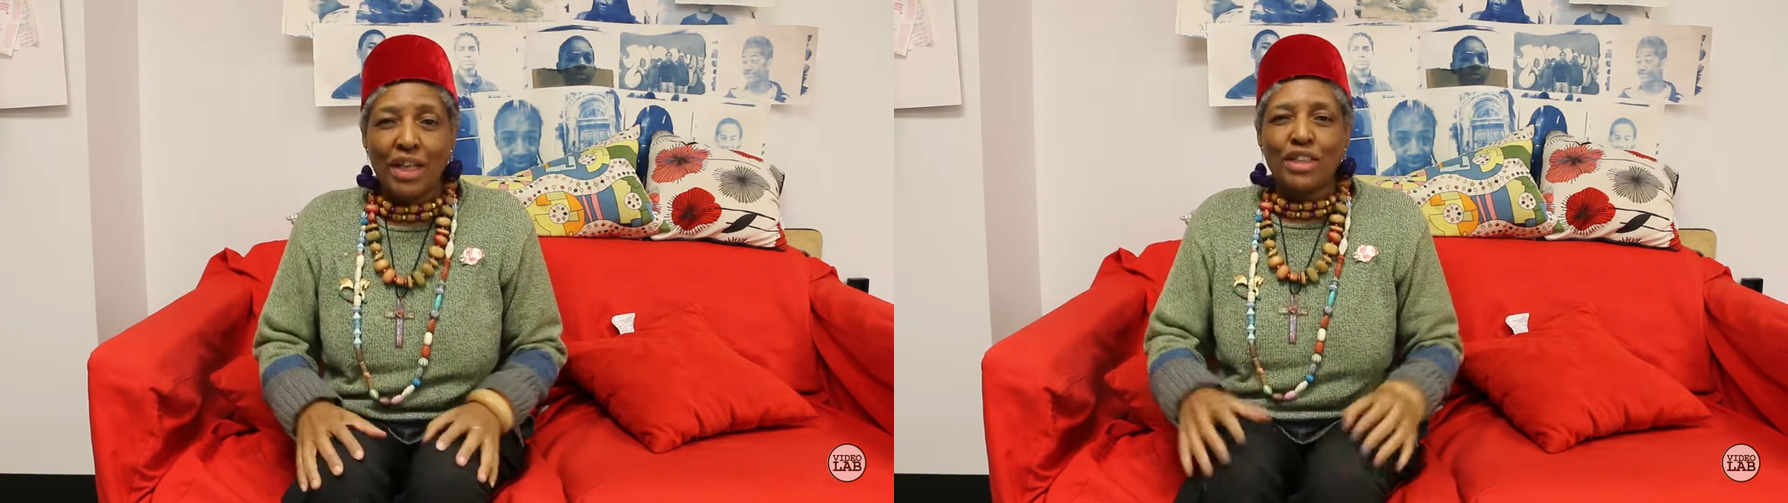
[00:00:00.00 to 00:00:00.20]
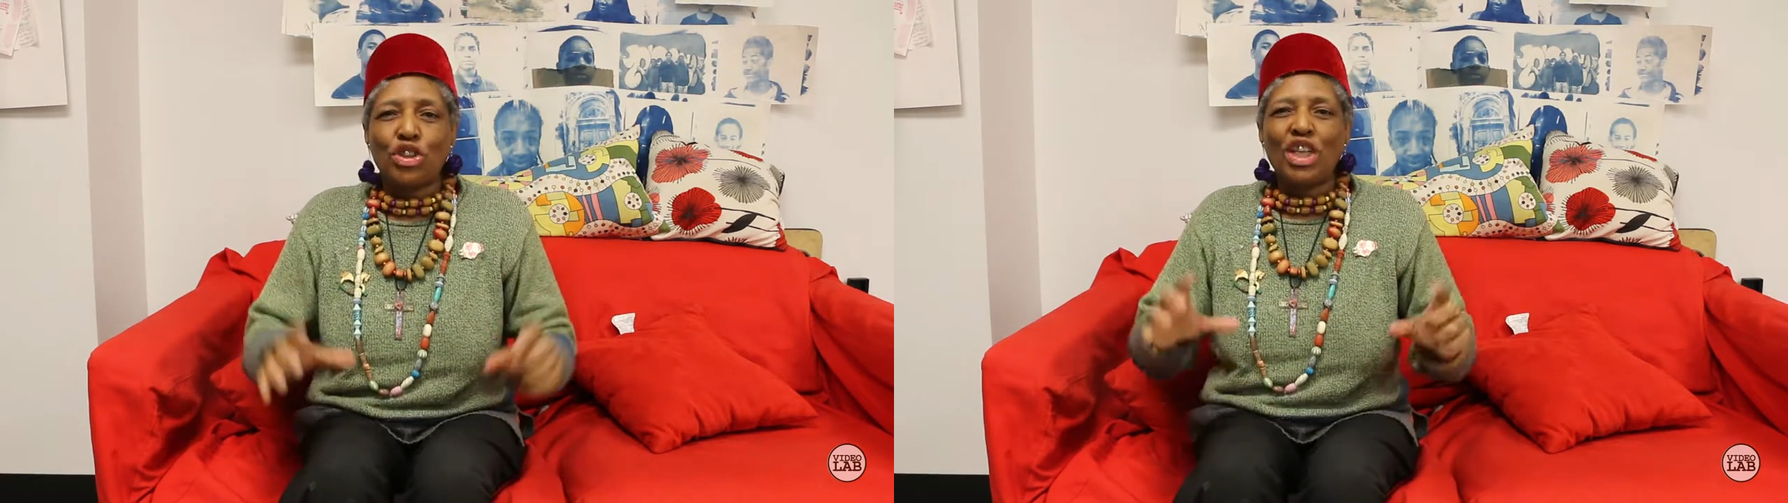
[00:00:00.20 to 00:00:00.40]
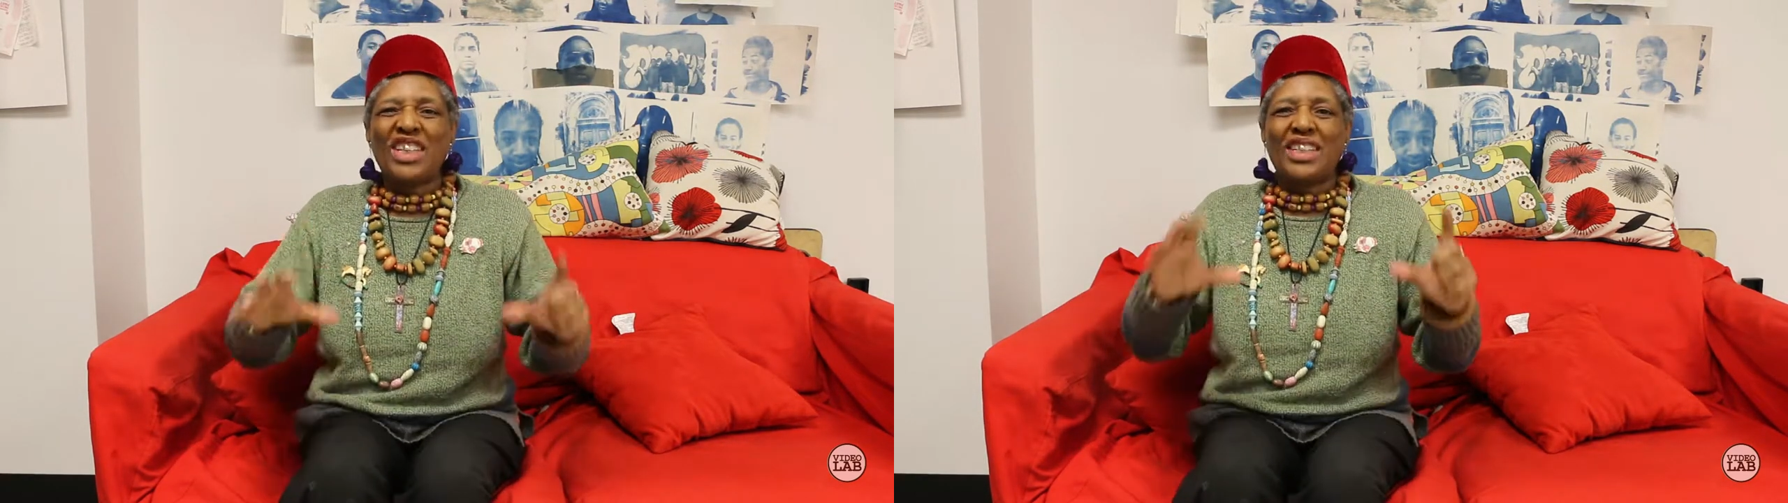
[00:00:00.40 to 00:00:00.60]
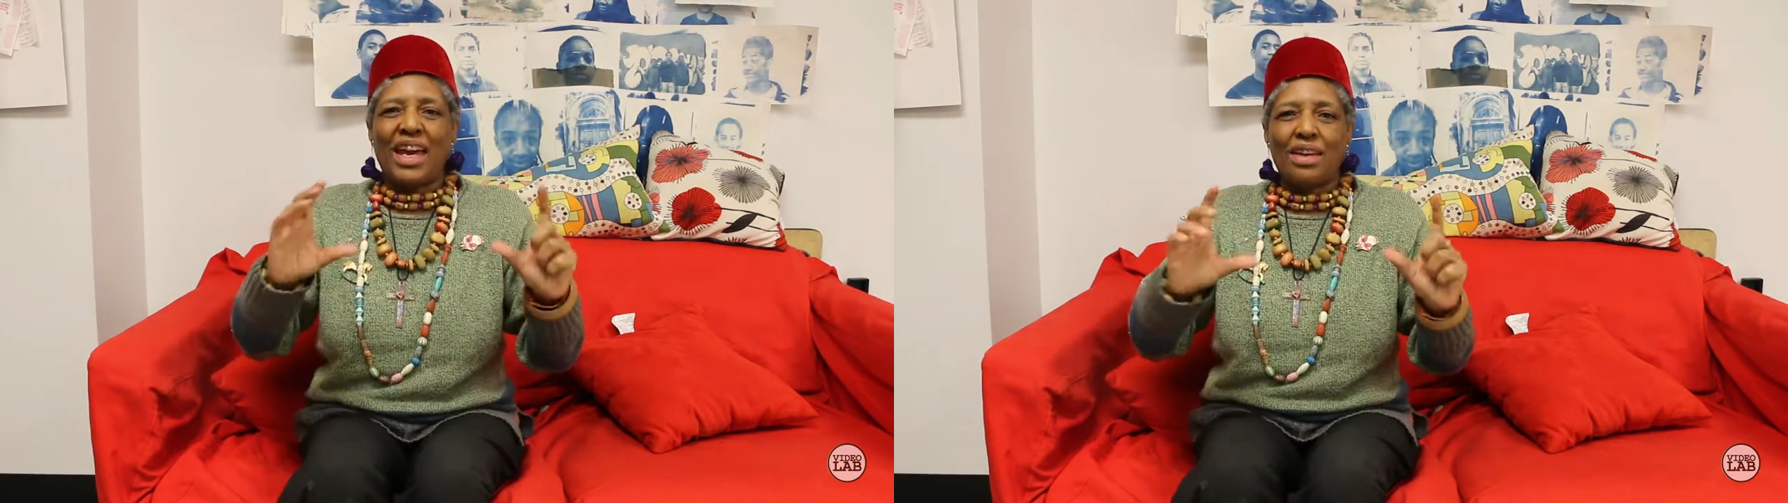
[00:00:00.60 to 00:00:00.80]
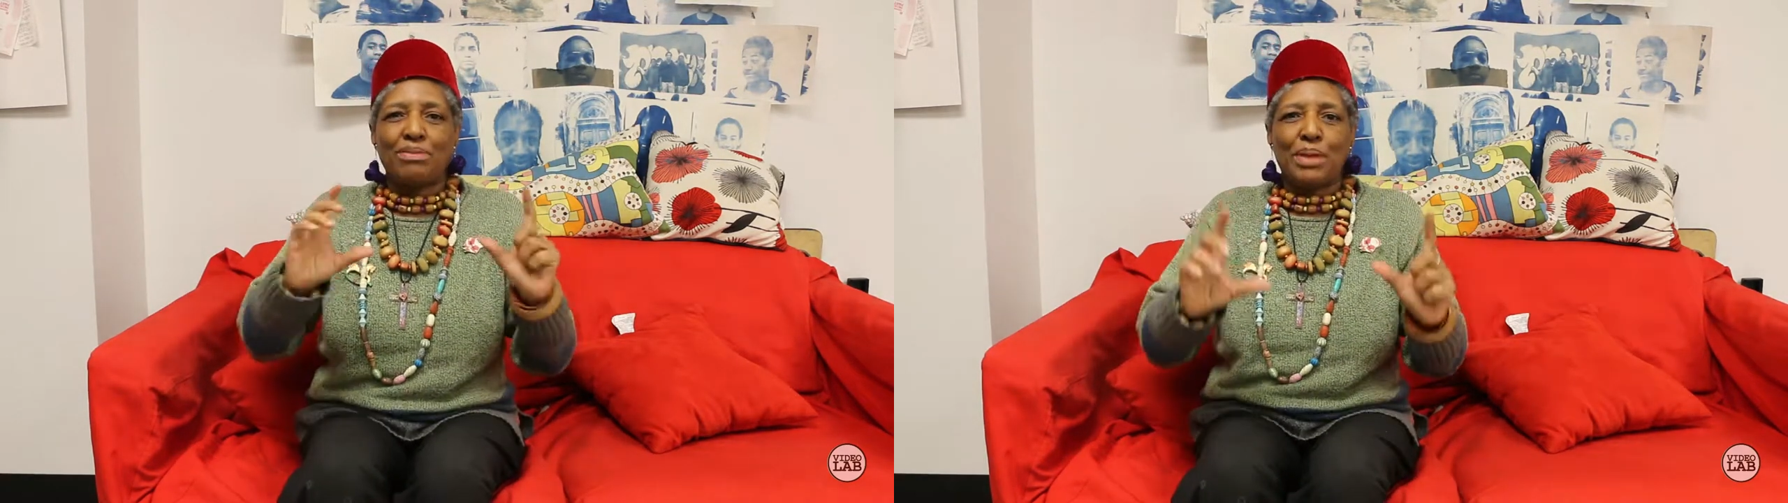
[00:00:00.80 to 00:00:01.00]
She
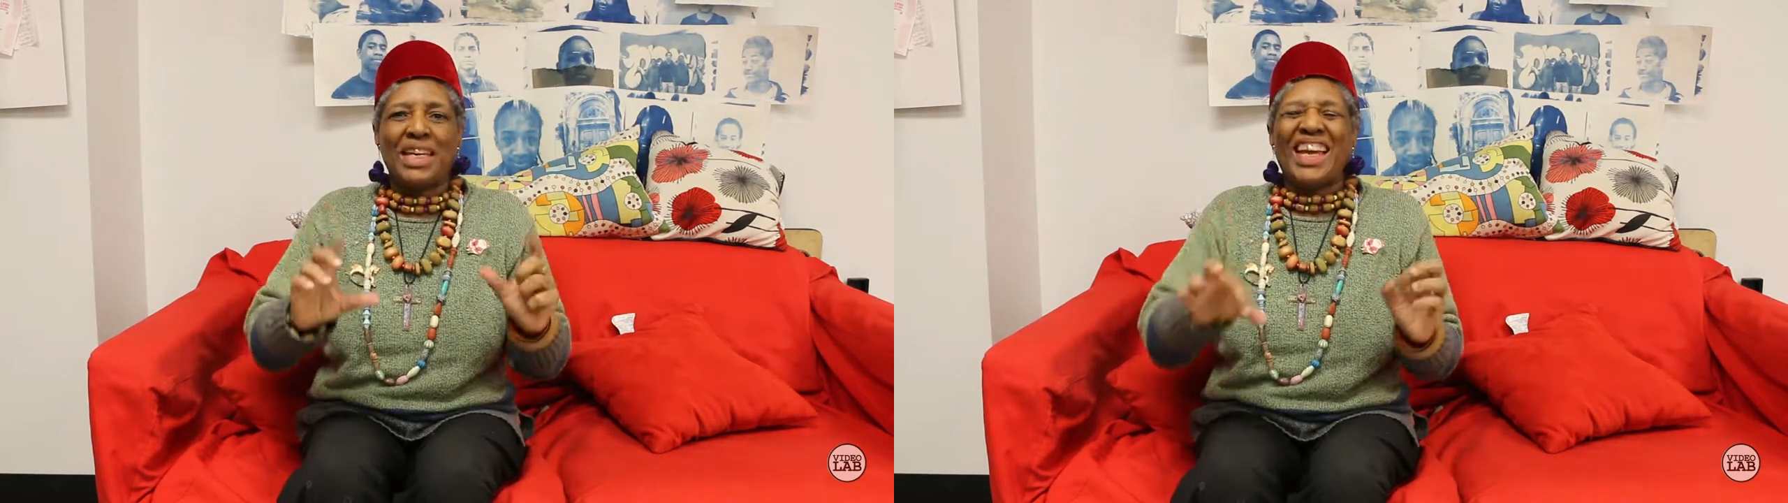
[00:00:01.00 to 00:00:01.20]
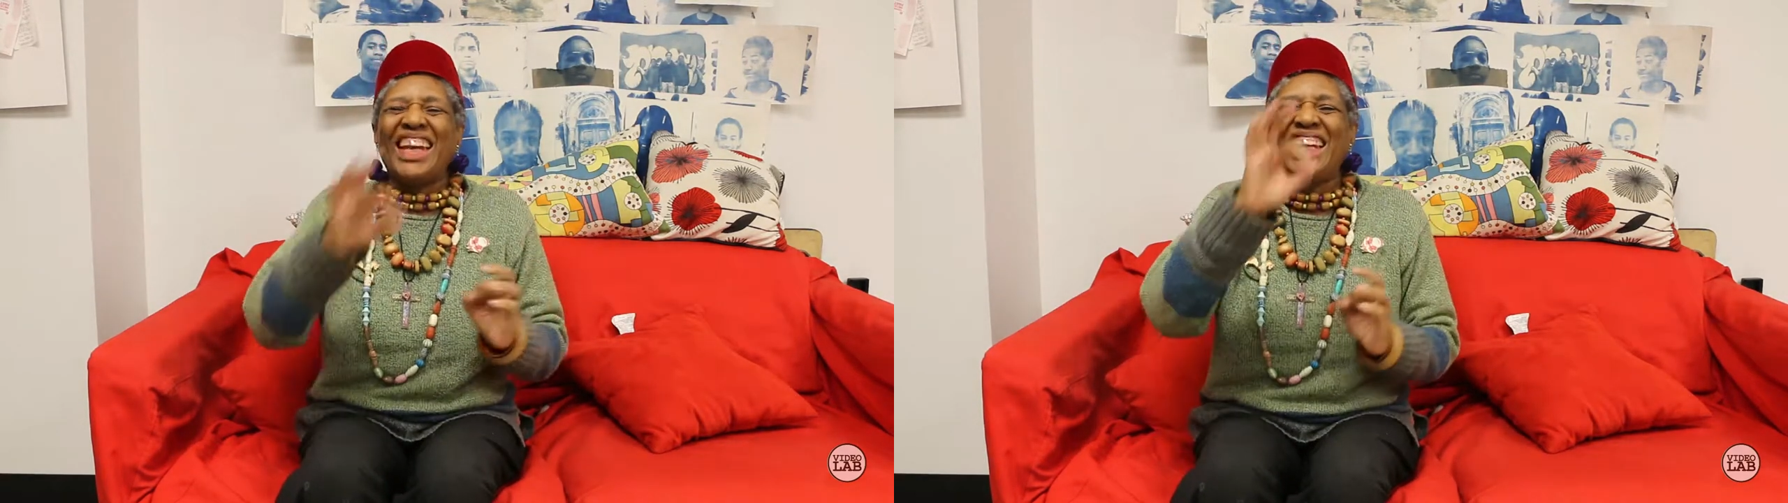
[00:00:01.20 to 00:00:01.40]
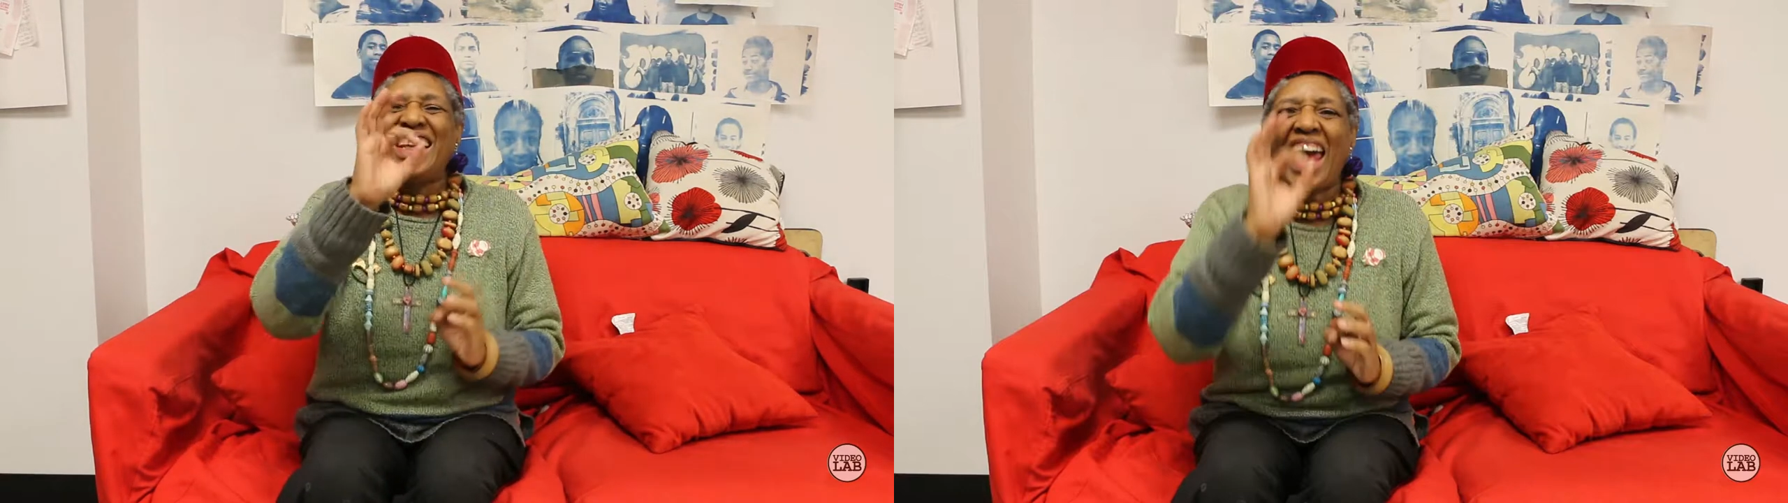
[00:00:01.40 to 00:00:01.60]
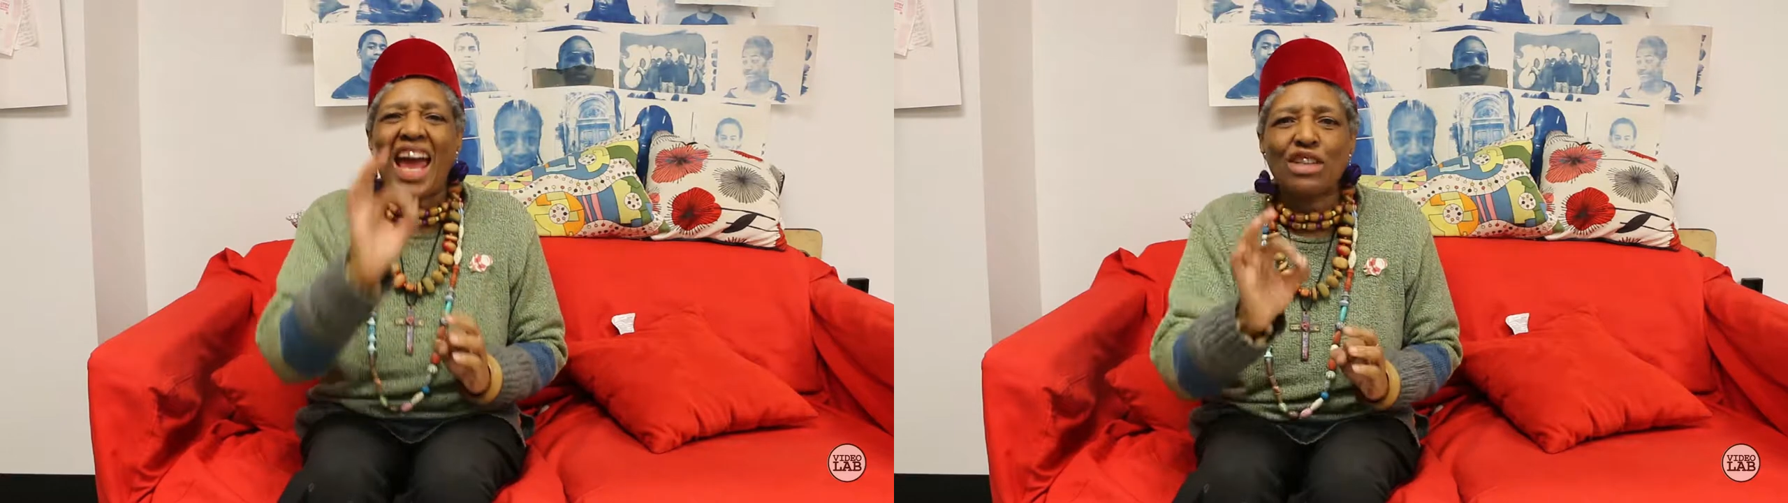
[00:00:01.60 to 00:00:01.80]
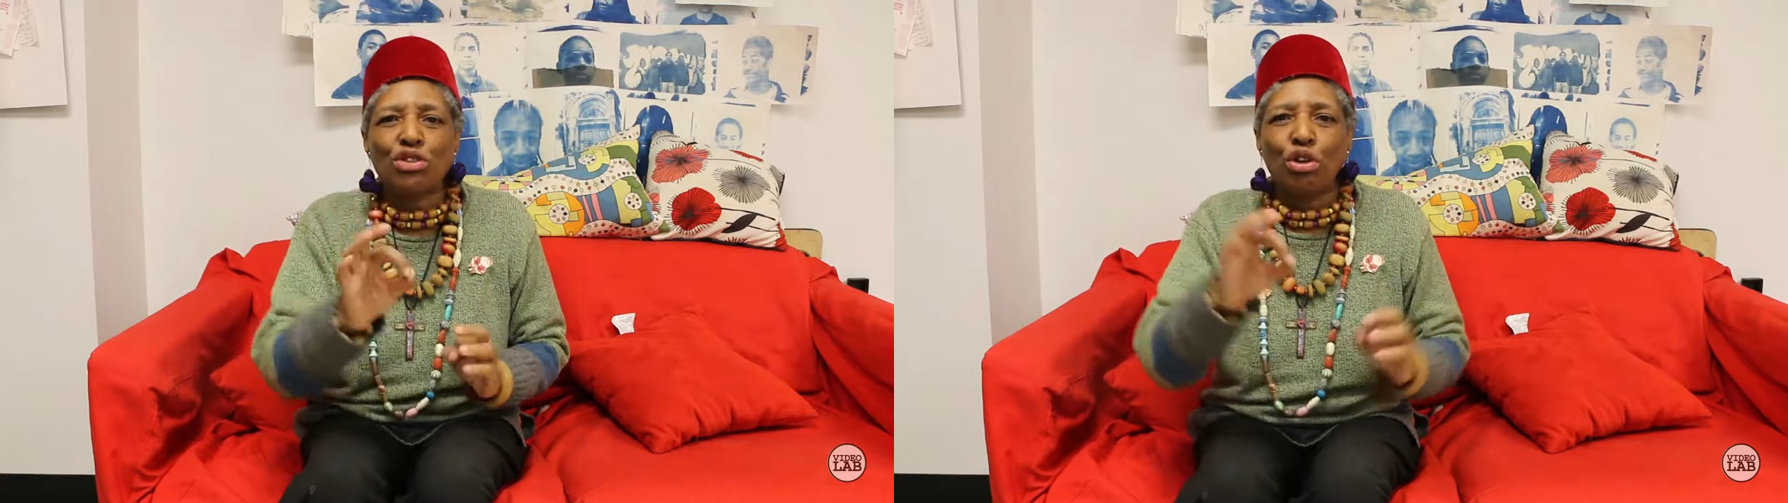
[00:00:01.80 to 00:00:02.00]
gave me
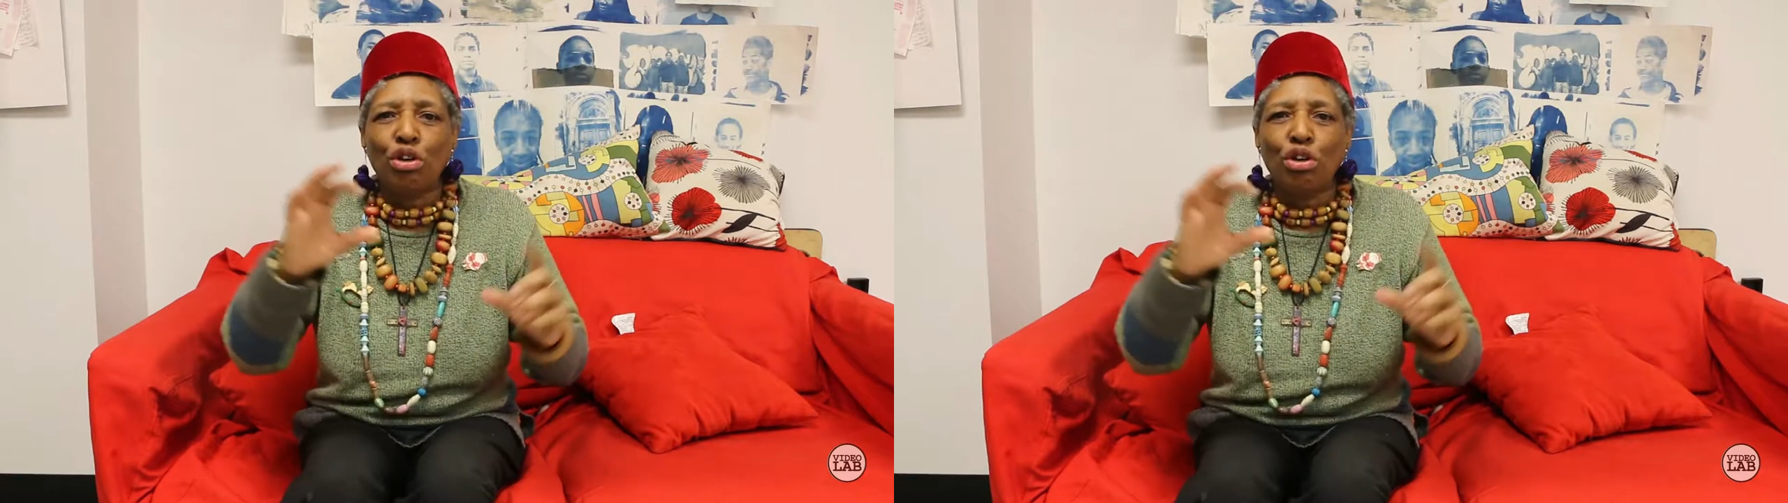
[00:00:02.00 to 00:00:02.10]
lash